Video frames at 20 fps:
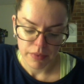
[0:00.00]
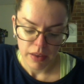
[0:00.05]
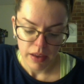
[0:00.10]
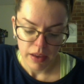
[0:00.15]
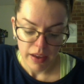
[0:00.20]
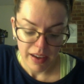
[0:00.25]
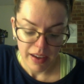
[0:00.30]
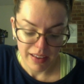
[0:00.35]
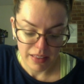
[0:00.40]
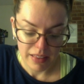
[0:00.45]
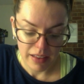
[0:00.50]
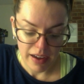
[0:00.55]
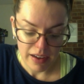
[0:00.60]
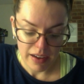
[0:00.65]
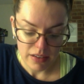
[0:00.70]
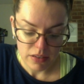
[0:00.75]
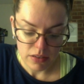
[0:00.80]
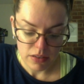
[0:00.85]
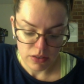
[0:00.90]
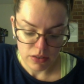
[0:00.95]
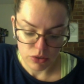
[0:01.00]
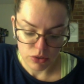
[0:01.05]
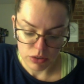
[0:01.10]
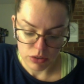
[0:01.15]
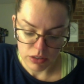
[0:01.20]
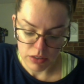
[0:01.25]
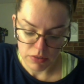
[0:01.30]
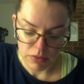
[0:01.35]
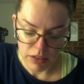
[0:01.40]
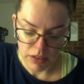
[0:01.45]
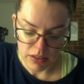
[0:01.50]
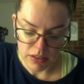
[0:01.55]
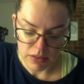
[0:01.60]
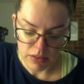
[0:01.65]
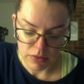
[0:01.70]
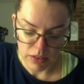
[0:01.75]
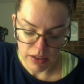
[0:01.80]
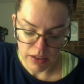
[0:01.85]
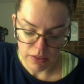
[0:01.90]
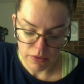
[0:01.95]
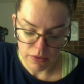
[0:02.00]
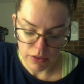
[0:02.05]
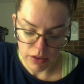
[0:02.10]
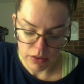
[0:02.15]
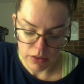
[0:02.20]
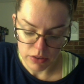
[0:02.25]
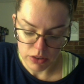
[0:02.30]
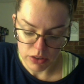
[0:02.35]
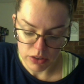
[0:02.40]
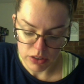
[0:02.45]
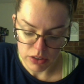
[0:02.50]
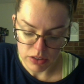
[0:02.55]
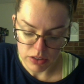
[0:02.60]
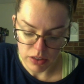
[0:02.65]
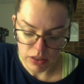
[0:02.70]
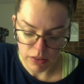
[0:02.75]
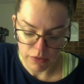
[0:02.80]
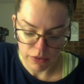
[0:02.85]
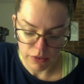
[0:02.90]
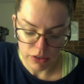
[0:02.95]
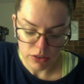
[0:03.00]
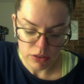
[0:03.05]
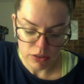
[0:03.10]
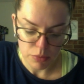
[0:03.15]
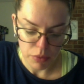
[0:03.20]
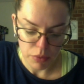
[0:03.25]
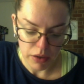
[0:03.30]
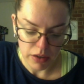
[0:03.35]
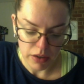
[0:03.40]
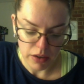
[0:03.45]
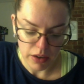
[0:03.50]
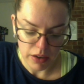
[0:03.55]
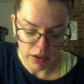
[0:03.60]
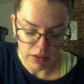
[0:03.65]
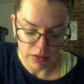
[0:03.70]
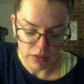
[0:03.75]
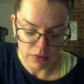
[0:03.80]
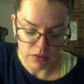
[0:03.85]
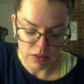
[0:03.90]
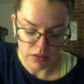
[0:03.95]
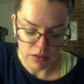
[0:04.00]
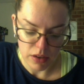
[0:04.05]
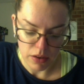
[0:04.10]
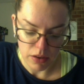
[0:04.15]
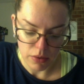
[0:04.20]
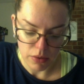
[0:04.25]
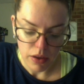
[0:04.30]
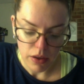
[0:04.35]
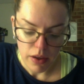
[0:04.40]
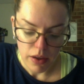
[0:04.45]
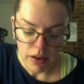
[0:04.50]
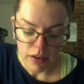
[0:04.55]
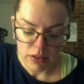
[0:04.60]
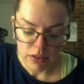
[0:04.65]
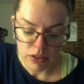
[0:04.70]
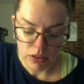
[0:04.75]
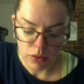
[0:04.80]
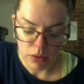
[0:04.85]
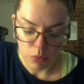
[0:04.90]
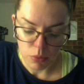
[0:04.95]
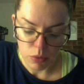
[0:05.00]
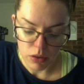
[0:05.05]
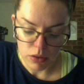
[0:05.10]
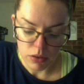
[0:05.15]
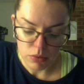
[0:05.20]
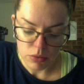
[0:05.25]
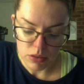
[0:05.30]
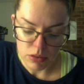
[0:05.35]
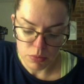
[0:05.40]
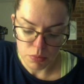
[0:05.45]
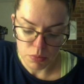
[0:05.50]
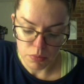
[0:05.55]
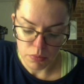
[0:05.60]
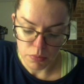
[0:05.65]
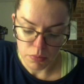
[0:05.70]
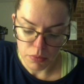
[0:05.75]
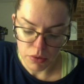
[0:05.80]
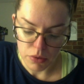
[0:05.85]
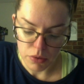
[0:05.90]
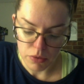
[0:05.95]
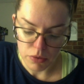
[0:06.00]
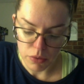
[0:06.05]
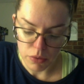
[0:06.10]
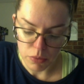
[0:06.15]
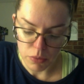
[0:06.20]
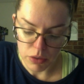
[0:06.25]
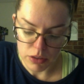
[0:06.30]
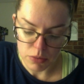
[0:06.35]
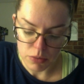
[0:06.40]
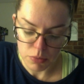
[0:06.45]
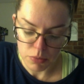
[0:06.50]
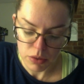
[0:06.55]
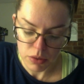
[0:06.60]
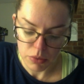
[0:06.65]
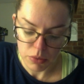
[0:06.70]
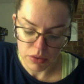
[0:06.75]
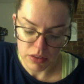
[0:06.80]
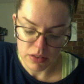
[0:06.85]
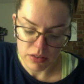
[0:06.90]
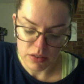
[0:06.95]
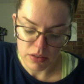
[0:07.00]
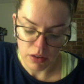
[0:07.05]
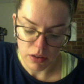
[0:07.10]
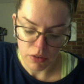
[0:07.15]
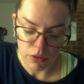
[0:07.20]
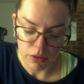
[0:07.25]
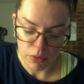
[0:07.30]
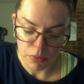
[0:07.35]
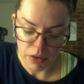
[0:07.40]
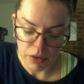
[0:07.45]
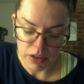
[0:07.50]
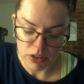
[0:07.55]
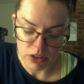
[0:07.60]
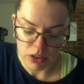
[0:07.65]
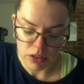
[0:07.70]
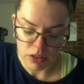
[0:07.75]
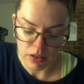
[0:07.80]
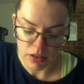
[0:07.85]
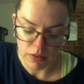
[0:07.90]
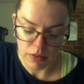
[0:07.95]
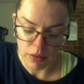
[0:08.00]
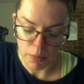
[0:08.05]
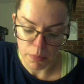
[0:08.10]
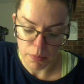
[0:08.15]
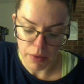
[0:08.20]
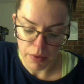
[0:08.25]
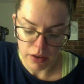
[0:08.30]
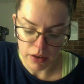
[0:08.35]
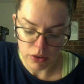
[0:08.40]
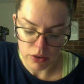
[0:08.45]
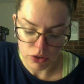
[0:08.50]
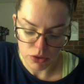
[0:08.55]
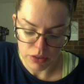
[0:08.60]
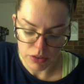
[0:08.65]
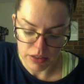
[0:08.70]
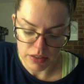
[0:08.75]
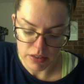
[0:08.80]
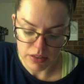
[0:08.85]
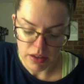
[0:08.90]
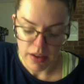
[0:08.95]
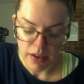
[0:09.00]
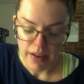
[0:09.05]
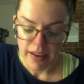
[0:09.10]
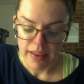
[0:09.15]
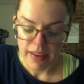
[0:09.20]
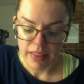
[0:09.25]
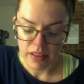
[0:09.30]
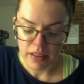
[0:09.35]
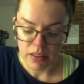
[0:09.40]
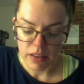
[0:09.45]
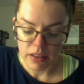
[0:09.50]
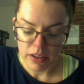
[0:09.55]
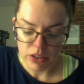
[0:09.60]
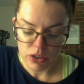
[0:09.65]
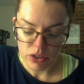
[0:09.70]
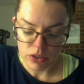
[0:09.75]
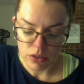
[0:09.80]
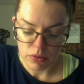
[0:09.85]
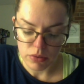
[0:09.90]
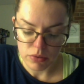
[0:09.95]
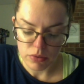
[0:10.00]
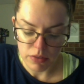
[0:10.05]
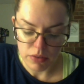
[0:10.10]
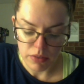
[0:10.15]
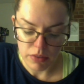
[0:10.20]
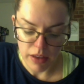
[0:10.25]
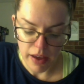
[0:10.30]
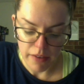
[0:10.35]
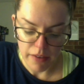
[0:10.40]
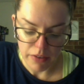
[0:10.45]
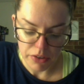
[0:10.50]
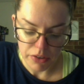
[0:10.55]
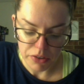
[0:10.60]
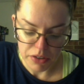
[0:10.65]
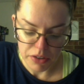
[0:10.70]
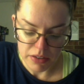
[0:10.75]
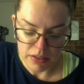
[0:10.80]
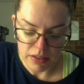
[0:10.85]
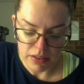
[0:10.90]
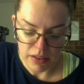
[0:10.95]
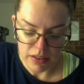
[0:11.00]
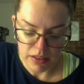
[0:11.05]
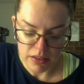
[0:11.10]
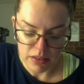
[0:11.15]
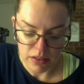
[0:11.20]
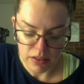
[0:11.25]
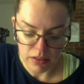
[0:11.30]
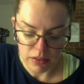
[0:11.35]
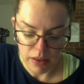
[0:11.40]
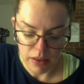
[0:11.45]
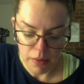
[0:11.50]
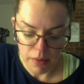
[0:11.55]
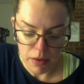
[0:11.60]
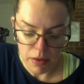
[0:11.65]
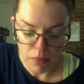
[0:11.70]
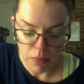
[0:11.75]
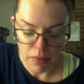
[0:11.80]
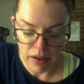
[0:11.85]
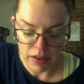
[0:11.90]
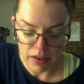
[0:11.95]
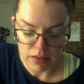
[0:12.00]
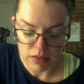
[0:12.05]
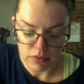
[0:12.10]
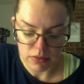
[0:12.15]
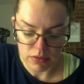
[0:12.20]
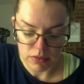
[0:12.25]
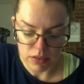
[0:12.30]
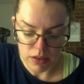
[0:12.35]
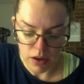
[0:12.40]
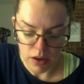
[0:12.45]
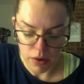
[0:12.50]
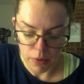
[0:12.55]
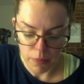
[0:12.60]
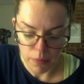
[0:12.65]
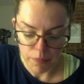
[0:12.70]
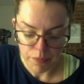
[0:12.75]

At last, the dreary rains of late fall turned into the first sputterings of snow until the world was beautiful once more with the silver branches of the bare trees and the lush tones of the evergreens against the gleaming banks of snow,